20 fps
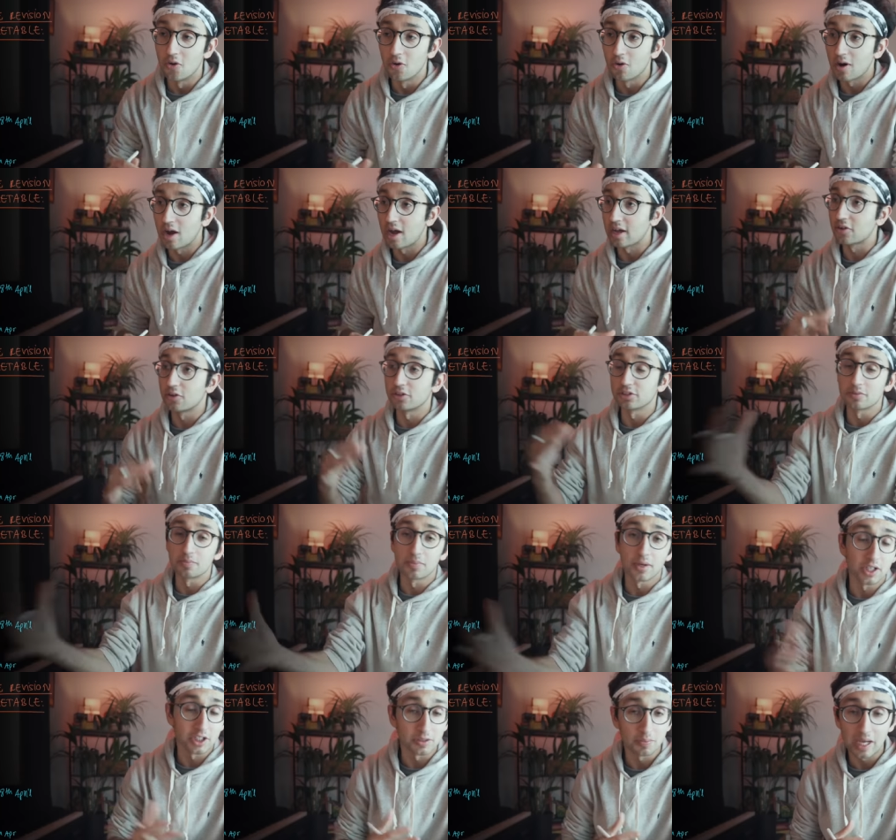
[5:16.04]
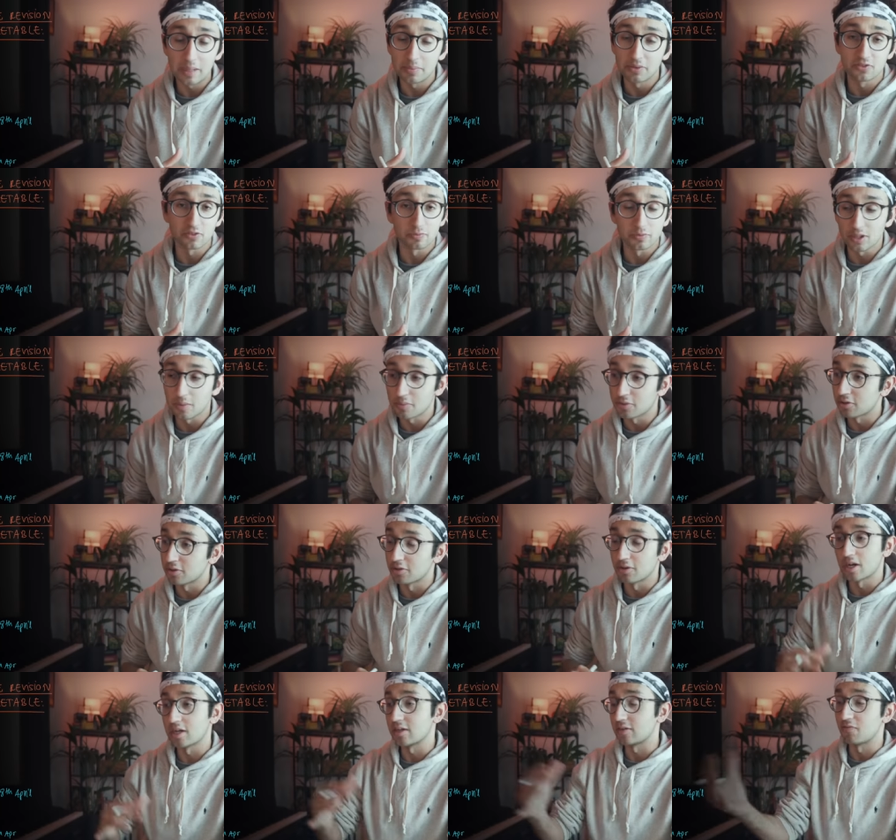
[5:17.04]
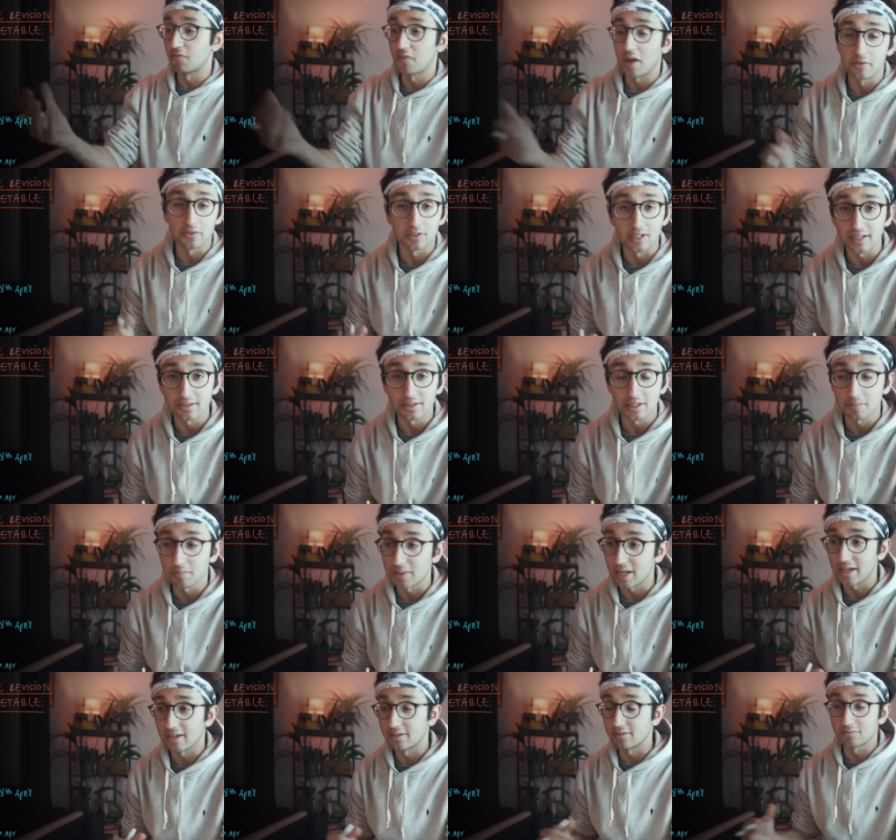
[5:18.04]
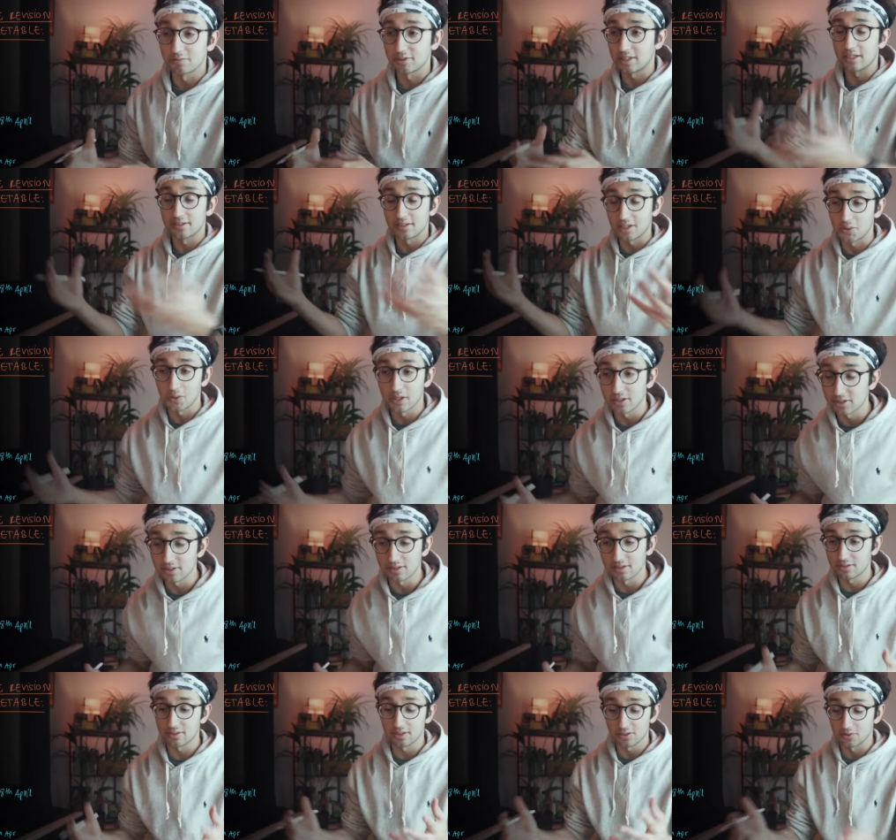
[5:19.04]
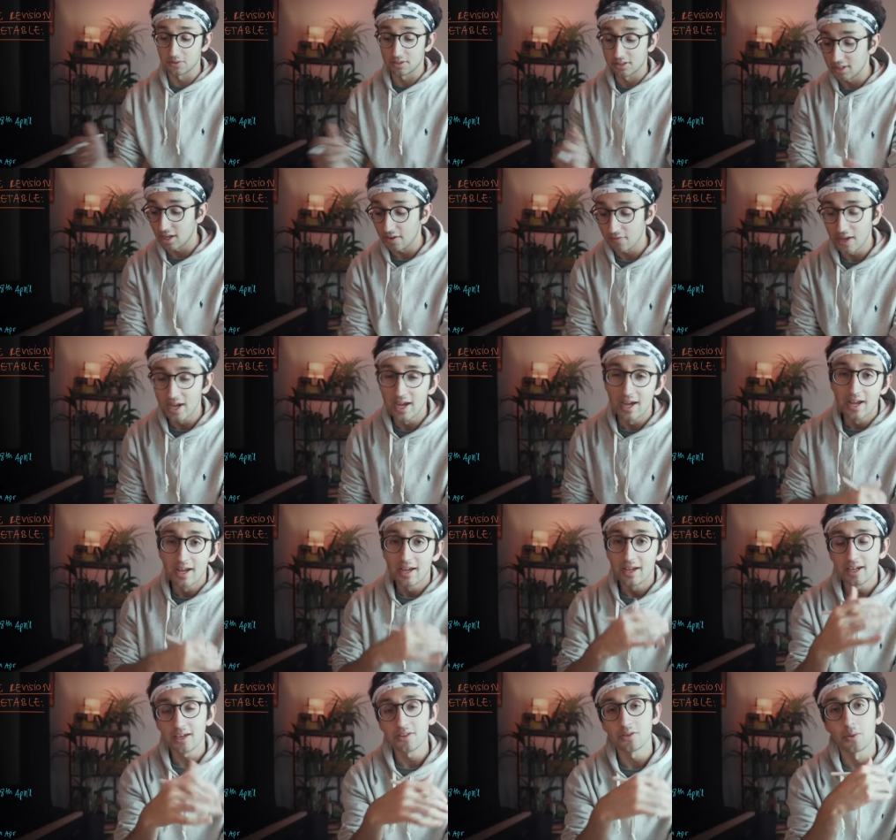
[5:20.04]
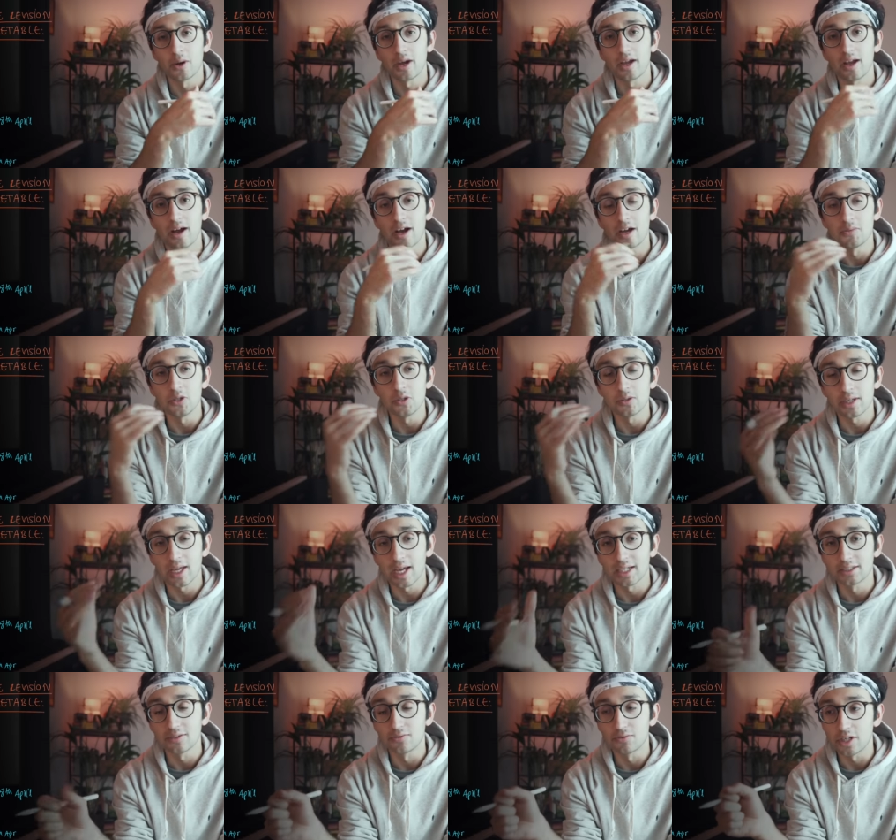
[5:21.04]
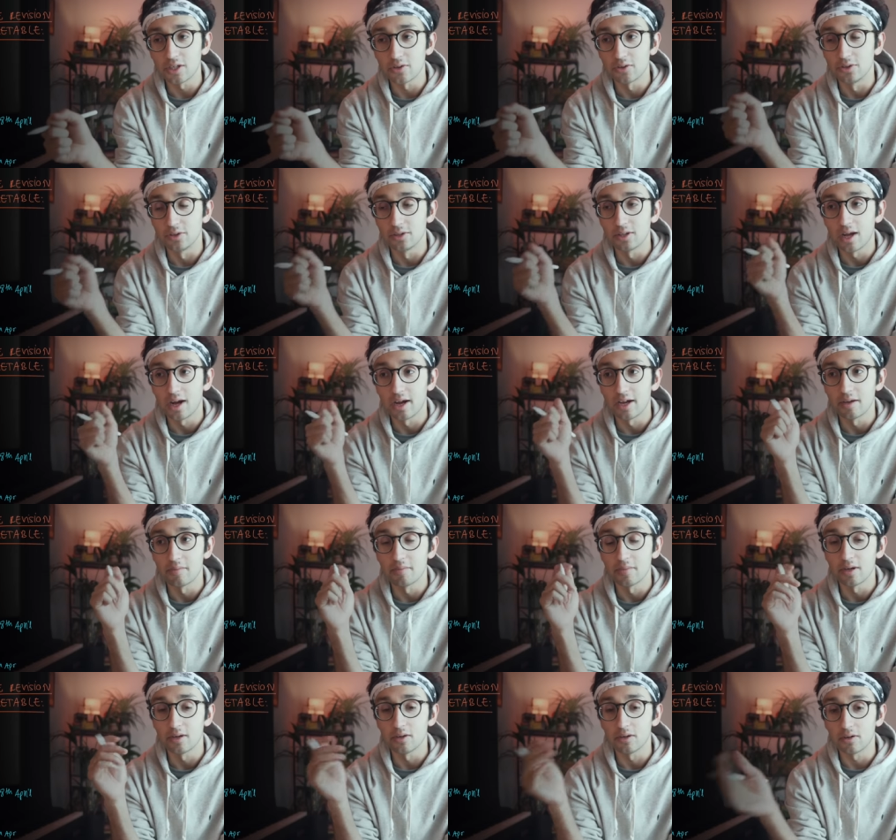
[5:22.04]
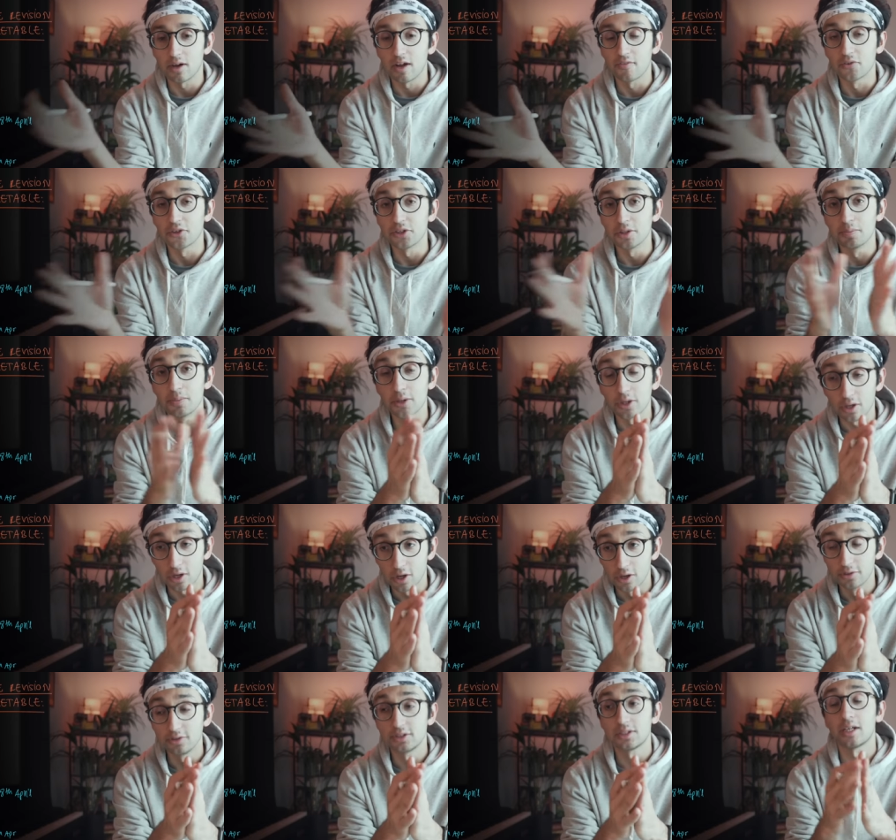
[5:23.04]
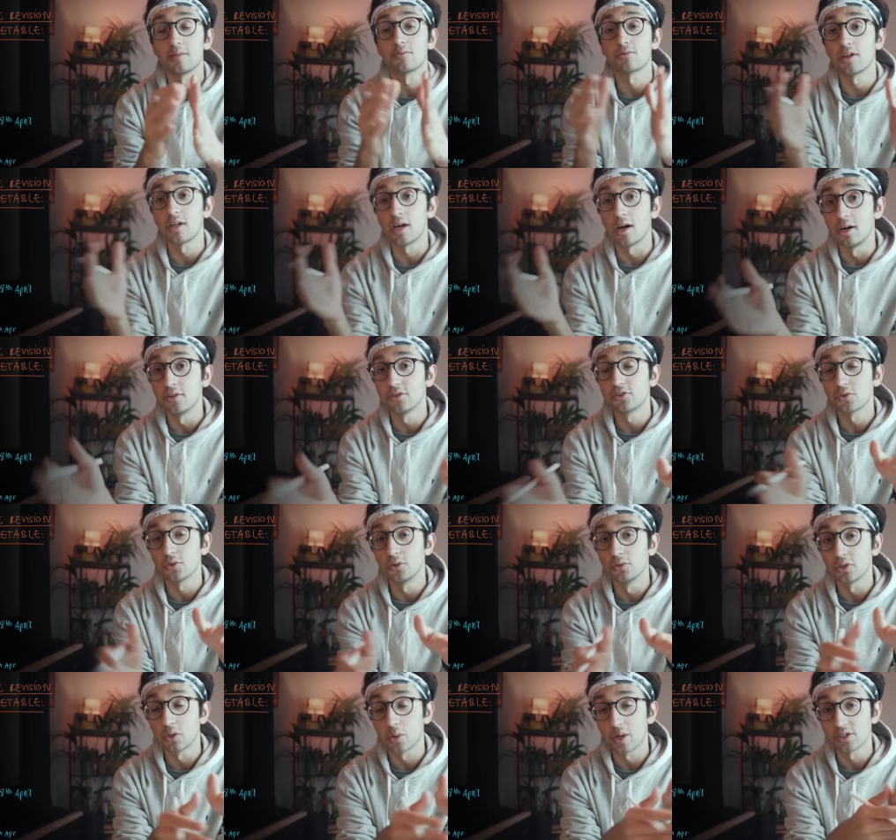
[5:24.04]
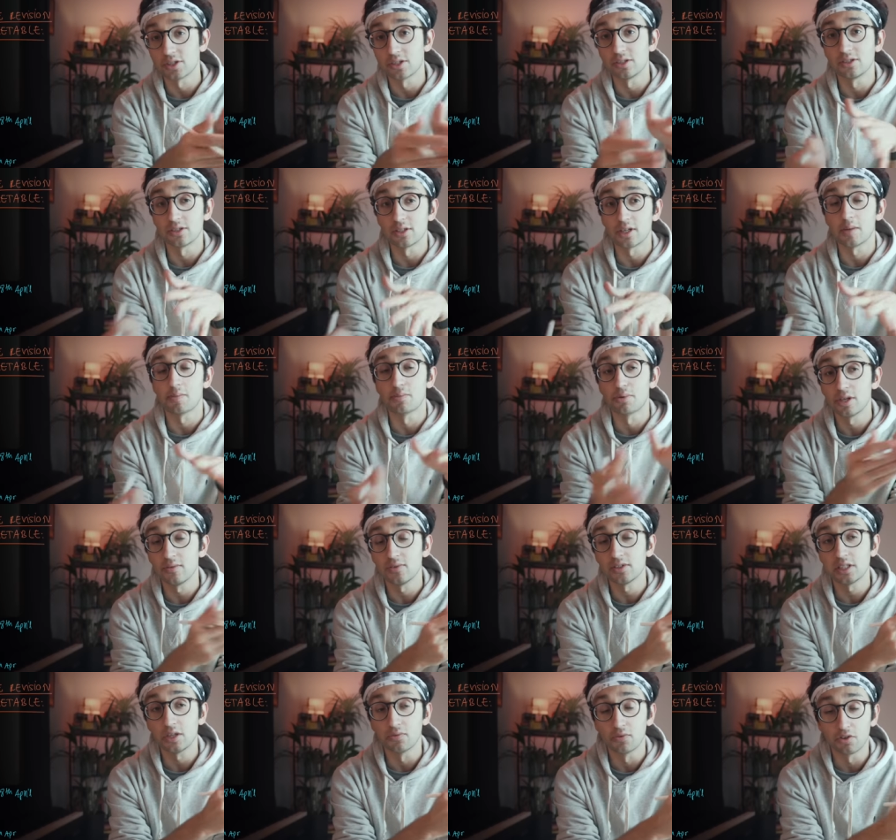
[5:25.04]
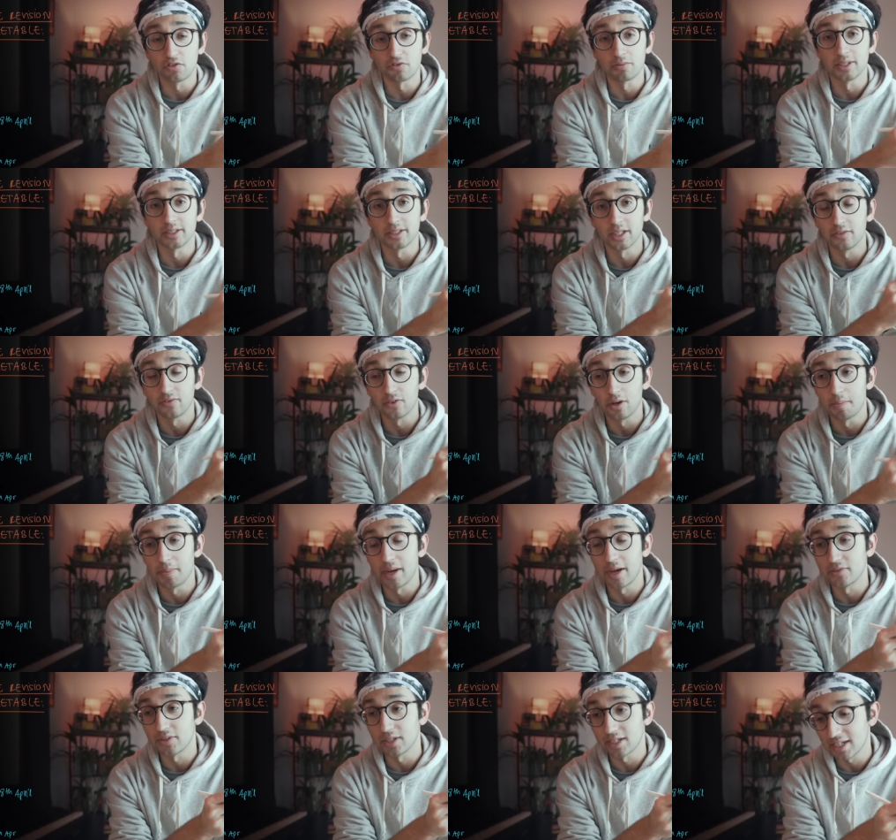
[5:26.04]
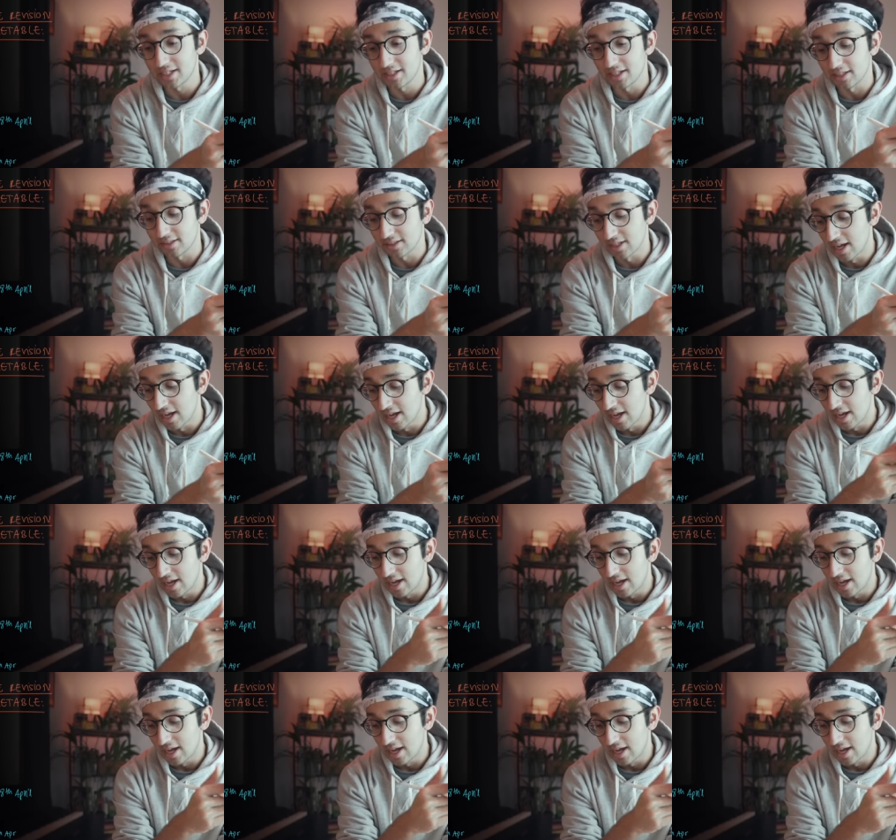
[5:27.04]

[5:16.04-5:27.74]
or I got some past papers from somewhere, or I found an essay plan with essay questions, this sort of stuff. Either way, I'm using active recall. I've got the book closed and I'm trying to answer all the questions that I previously wrote for myself about the kidneys.